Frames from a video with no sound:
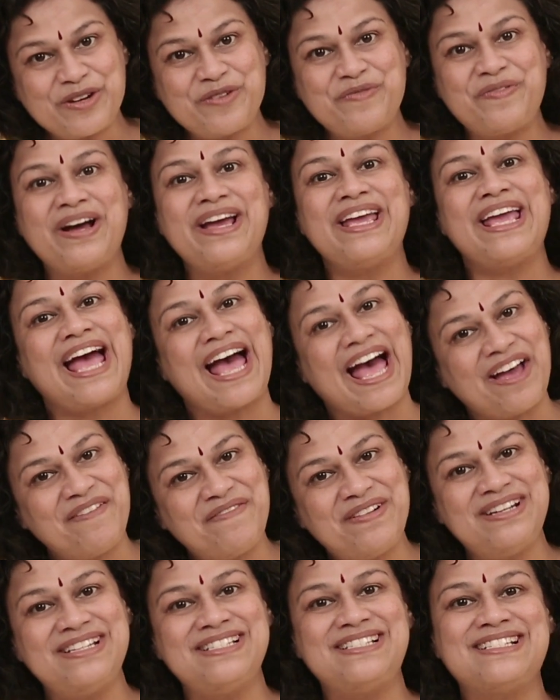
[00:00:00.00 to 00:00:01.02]
her why,
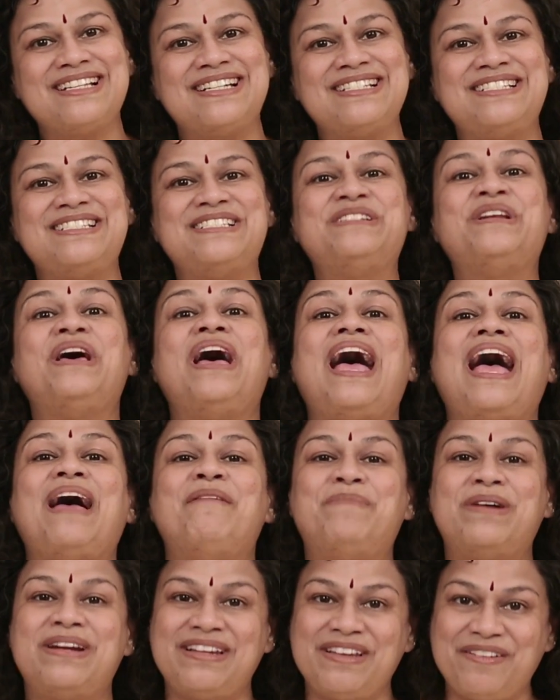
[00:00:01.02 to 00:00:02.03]
have a discussion,
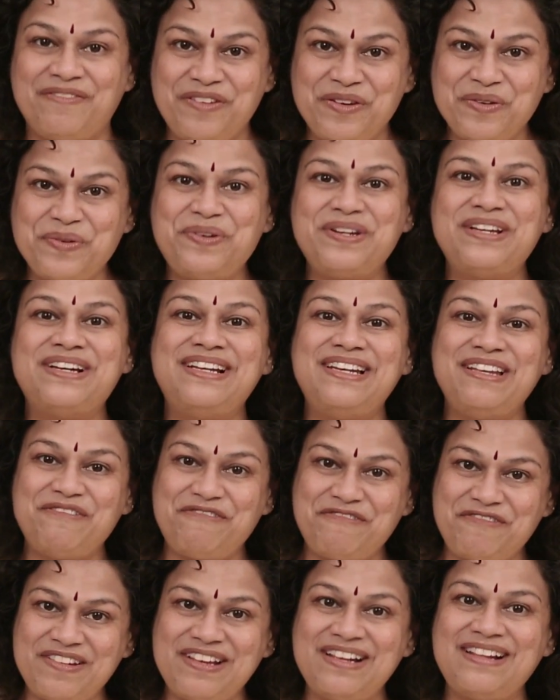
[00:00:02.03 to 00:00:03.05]
but if you really
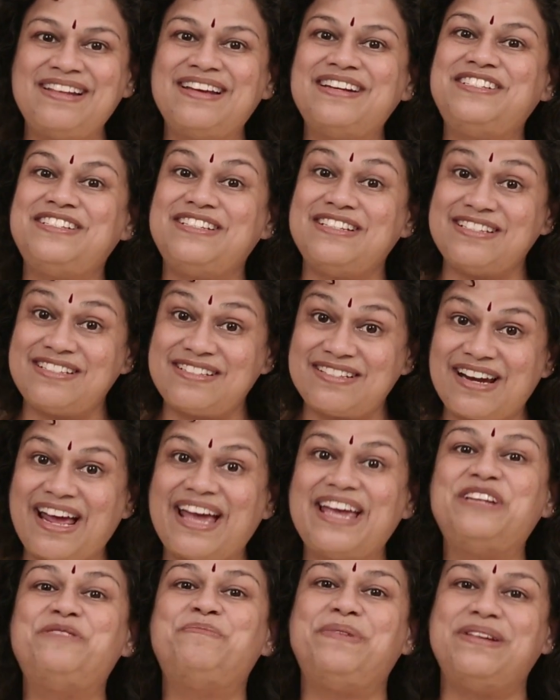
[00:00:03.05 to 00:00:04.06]
feel that she's
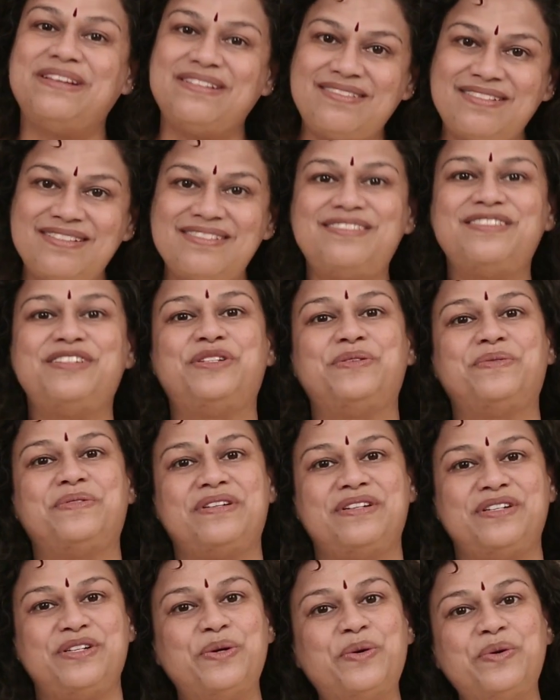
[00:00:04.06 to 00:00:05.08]
right, please listen to
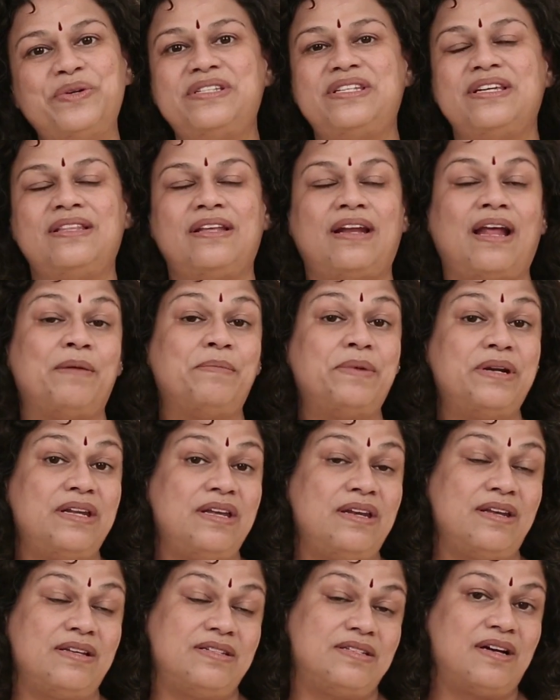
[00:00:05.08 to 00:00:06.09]
her. Don't say that I'm a
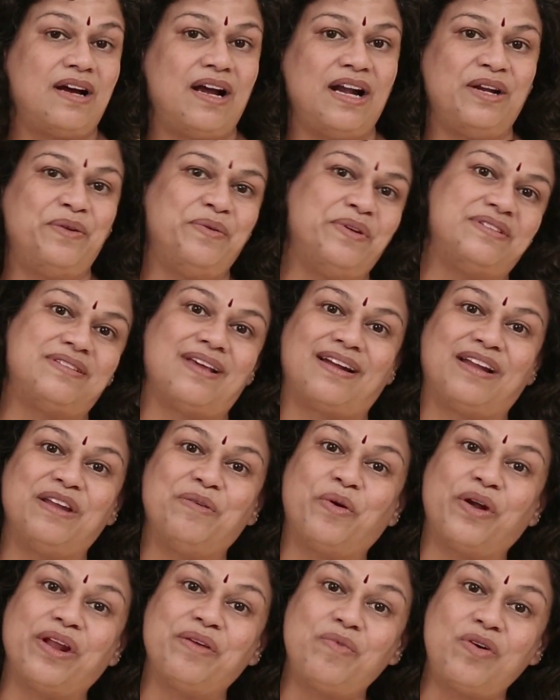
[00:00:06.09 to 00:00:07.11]
teenager, I'll do exactly
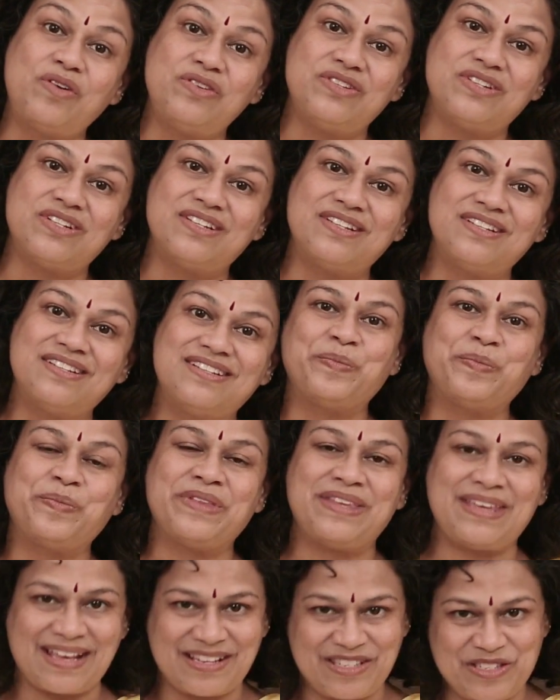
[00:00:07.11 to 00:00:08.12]
what I want.
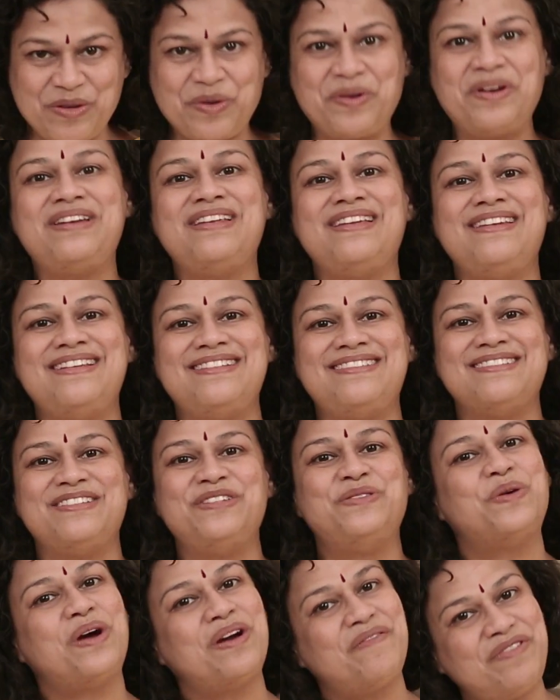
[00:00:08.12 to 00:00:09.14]
Yes, you're a teenager,
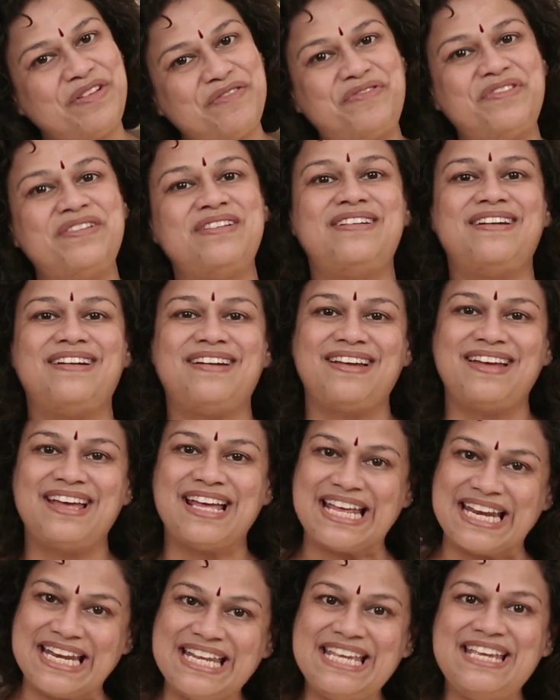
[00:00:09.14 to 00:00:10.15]
you have different
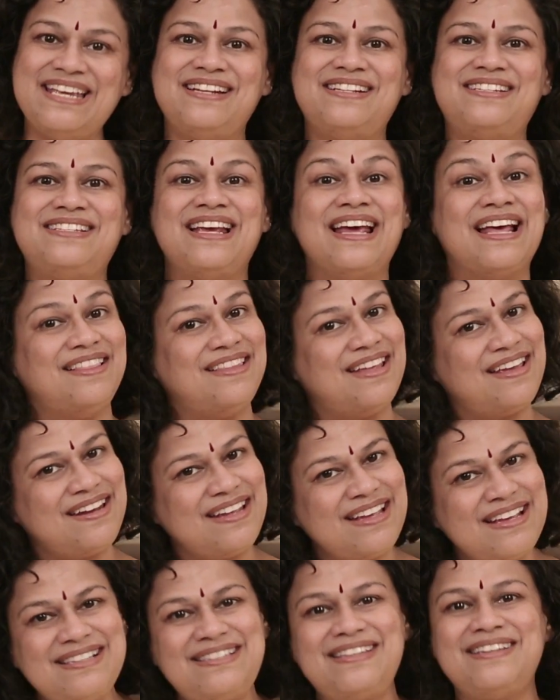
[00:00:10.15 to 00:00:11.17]
needs. There
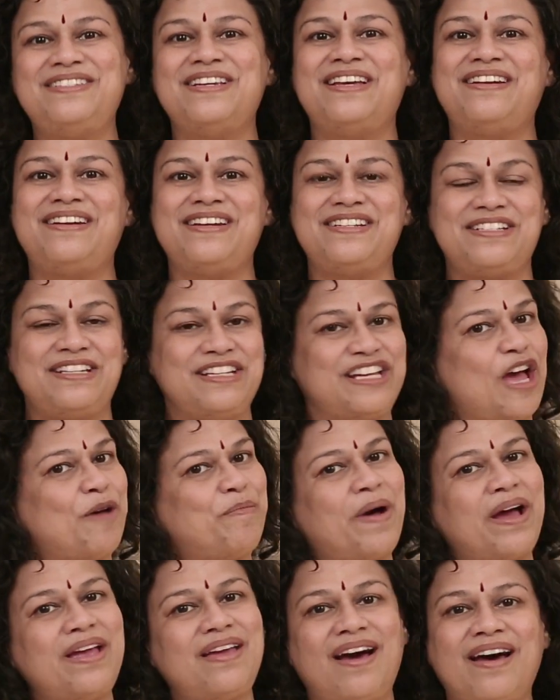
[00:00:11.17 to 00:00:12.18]
is a generation
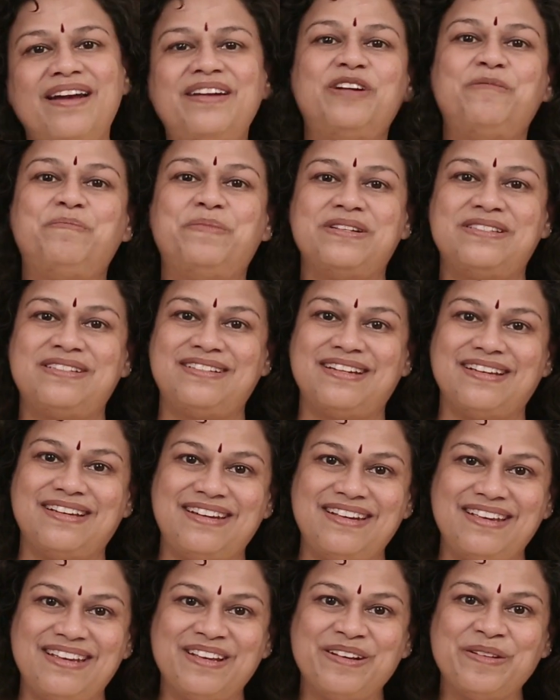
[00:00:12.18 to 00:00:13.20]
gap, I 100%
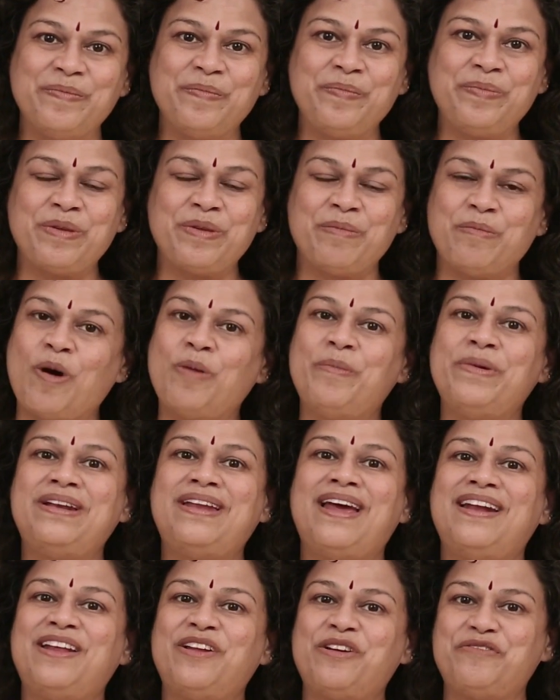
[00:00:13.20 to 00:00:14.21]
agree. Mom and
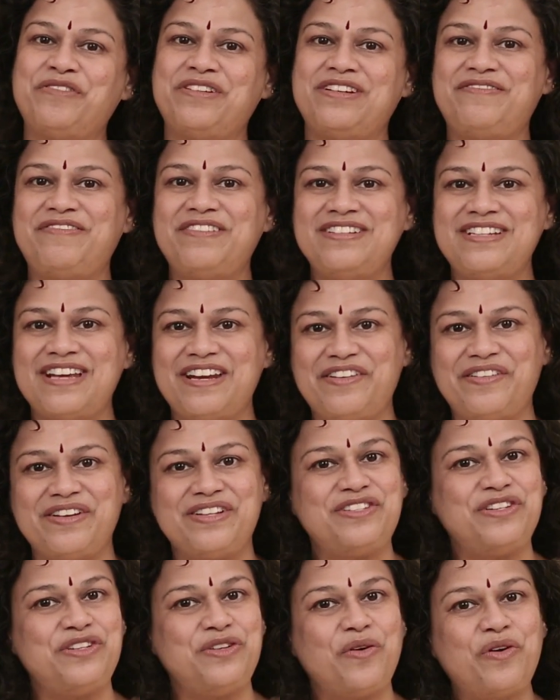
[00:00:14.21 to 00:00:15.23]
dad are of a different
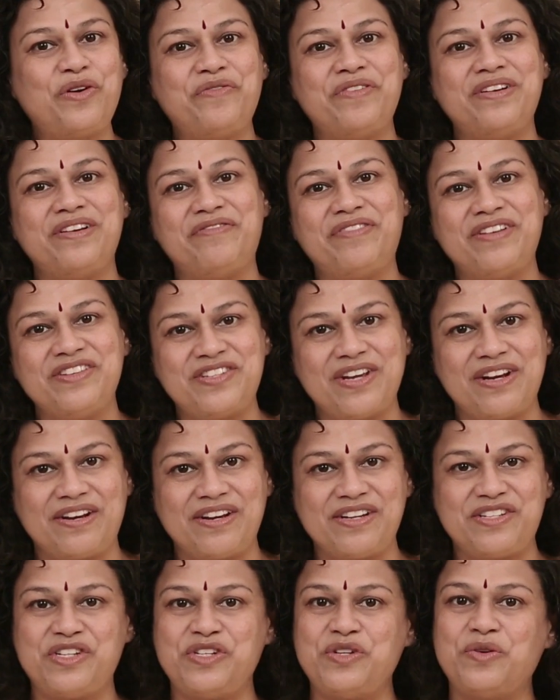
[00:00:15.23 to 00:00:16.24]
generation, you're of a different
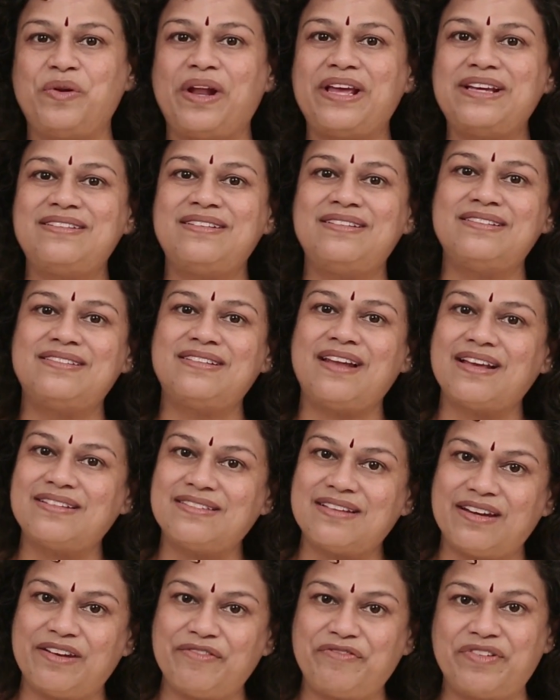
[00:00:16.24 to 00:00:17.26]
generation, your likes and dislikes
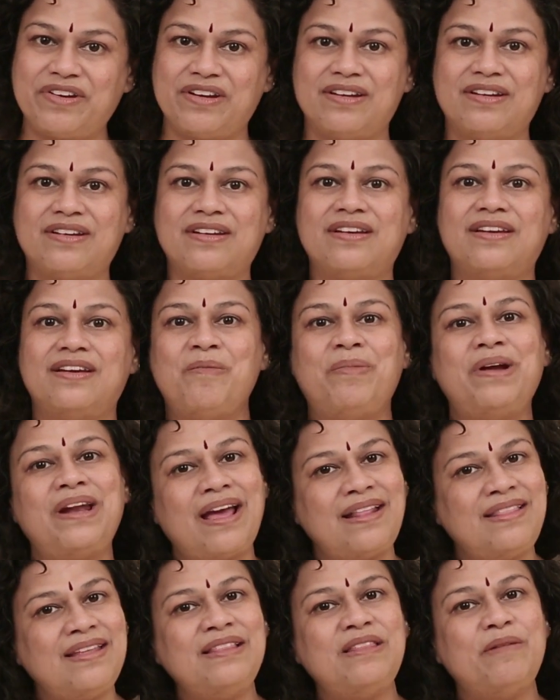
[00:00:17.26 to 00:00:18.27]
are different. But
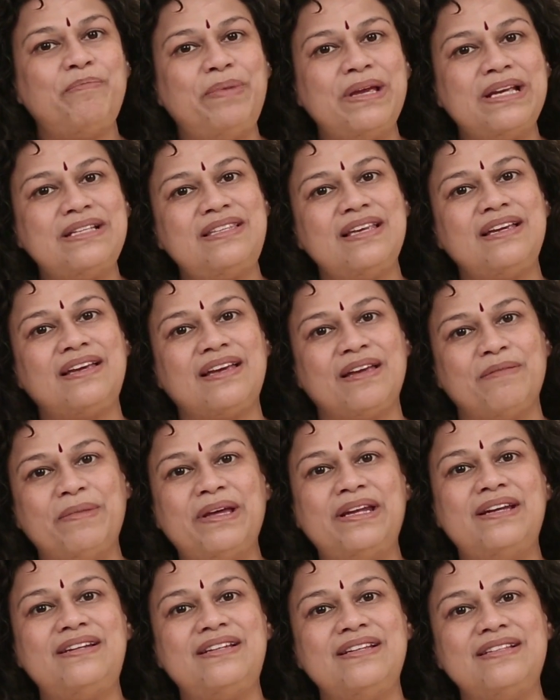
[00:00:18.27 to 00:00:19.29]
I think the basic
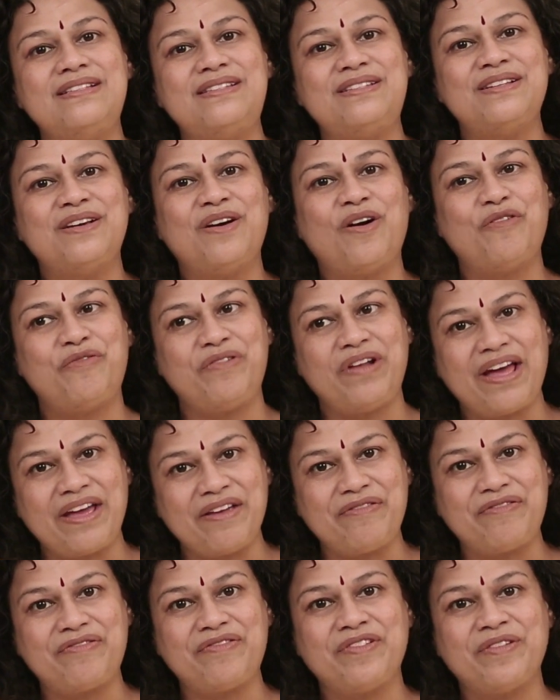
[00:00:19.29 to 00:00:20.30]
amenities of
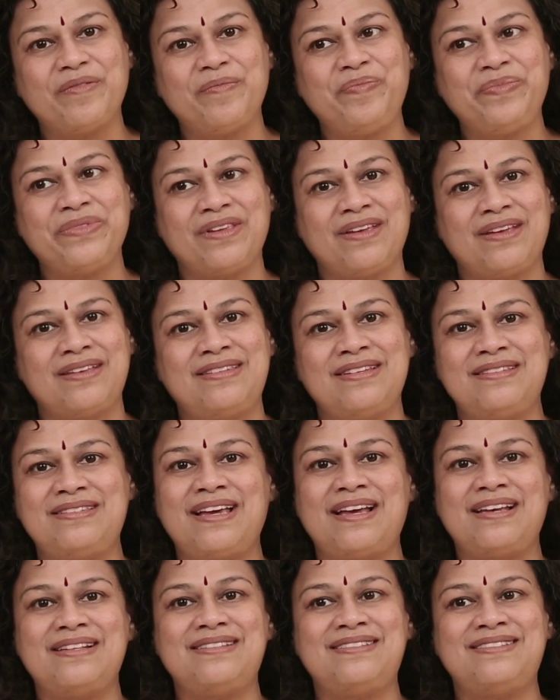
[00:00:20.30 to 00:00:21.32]
life, such
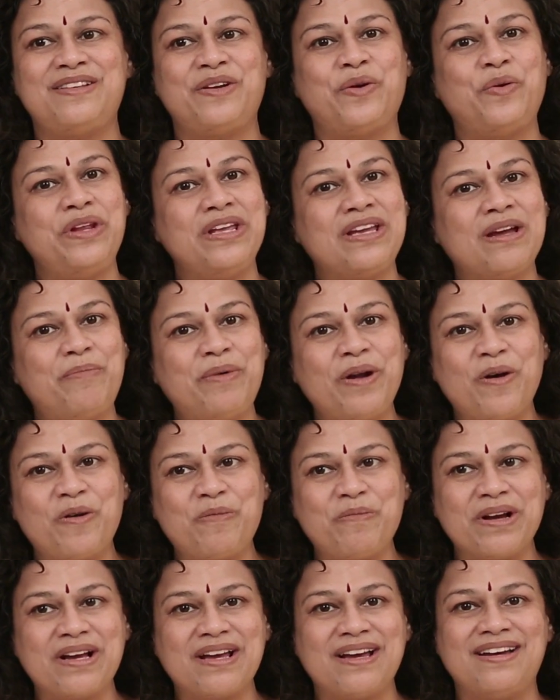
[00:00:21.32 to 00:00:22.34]
as roti kapda aur
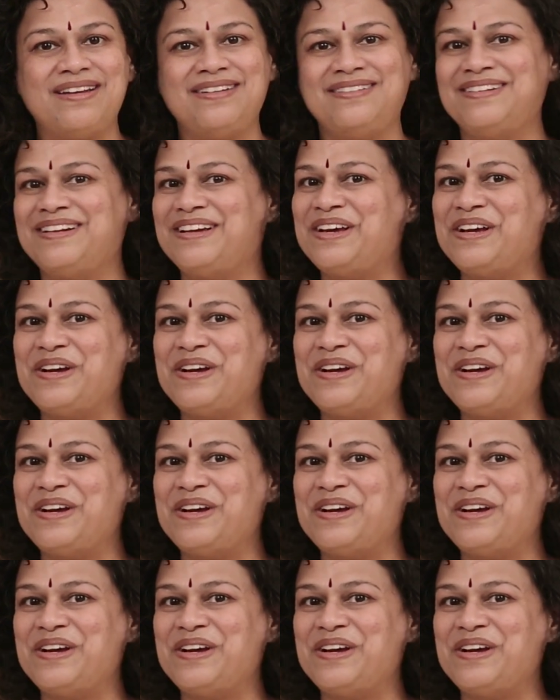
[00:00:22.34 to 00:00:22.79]
makan,